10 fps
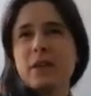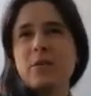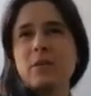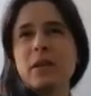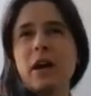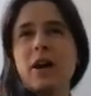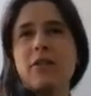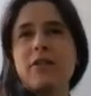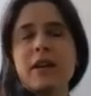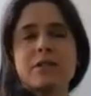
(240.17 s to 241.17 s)
you
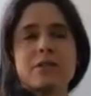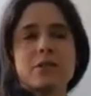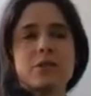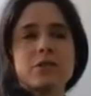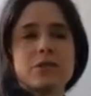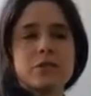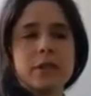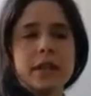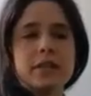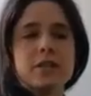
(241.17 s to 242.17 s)
love. And so
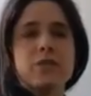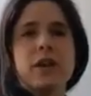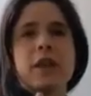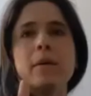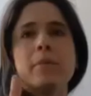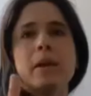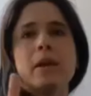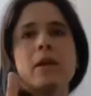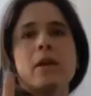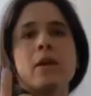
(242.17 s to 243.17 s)
like
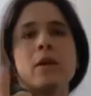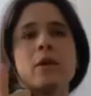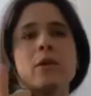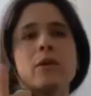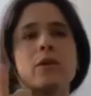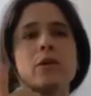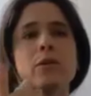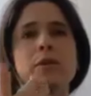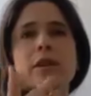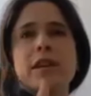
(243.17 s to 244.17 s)
developing
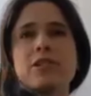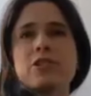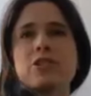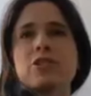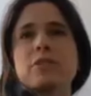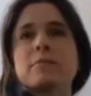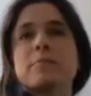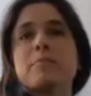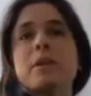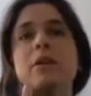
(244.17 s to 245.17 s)
your relationships
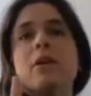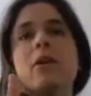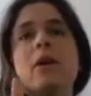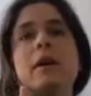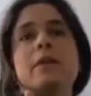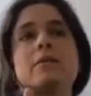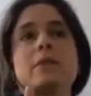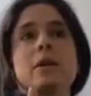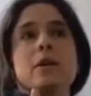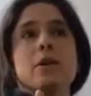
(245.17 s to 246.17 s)
beyond
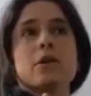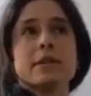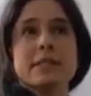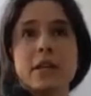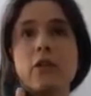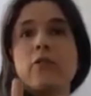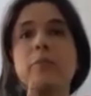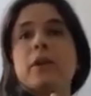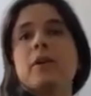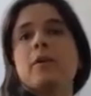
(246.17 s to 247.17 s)
yourself,
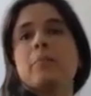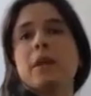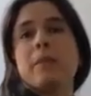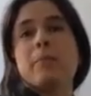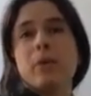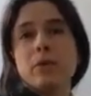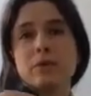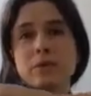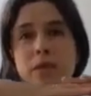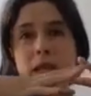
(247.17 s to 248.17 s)
beyond people,
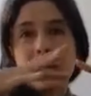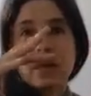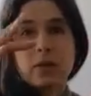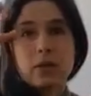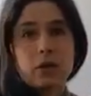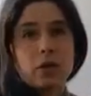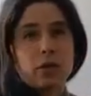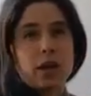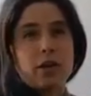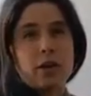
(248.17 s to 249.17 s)
to like the
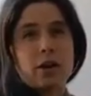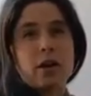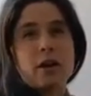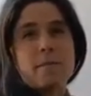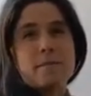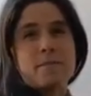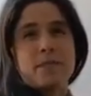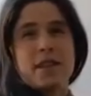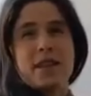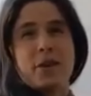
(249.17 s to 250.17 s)
greater
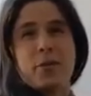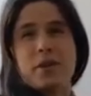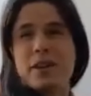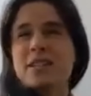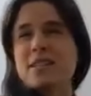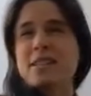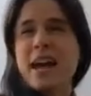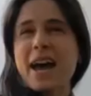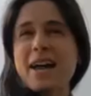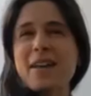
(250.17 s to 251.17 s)
network. Yes. Does
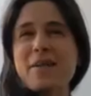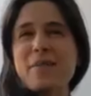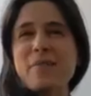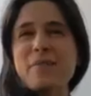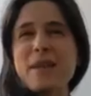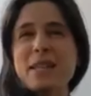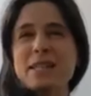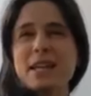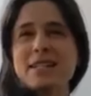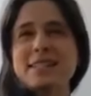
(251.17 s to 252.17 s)
that make
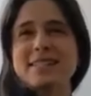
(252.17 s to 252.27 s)
sense?